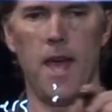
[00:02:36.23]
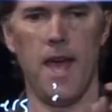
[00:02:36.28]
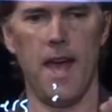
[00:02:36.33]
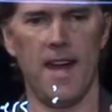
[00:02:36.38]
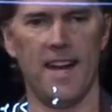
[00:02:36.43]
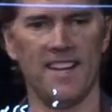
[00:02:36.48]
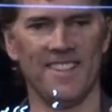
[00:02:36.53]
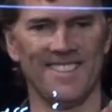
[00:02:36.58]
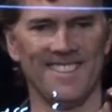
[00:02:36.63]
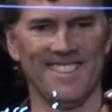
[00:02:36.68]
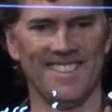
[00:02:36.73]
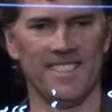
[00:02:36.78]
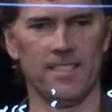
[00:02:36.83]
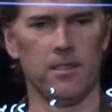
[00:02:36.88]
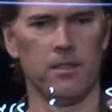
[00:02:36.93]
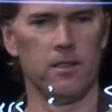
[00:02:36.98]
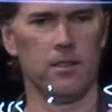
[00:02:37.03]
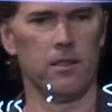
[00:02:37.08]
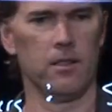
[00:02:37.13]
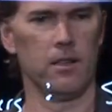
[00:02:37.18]

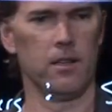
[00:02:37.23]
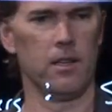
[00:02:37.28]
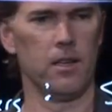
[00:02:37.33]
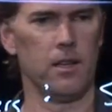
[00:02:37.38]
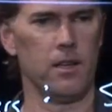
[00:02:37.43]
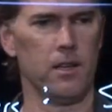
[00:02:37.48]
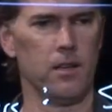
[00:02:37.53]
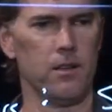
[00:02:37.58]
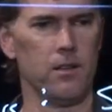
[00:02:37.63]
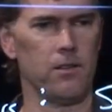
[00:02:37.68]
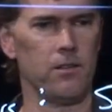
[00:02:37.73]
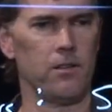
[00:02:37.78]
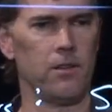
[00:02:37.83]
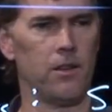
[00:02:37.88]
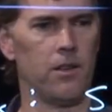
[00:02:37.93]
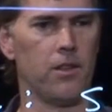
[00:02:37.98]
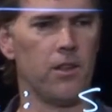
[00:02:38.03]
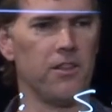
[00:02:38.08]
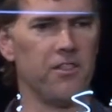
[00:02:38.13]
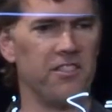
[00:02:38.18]
S
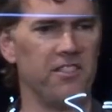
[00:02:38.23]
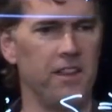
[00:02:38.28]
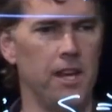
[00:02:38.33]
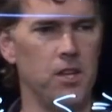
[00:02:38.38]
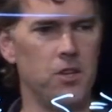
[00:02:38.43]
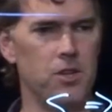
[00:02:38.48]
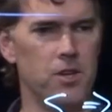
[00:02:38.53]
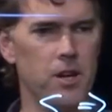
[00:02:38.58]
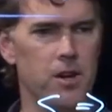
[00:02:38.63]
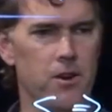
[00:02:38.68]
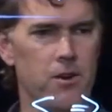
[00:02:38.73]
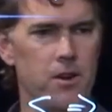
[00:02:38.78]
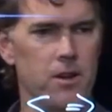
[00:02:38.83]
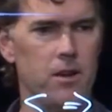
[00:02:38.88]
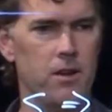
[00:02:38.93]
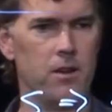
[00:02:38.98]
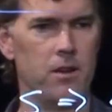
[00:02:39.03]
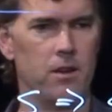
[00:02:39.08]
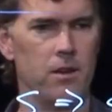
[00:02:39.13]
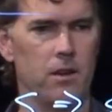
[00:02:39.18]
is the
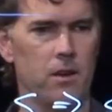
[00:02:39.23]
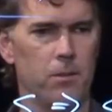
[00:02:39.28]
stationary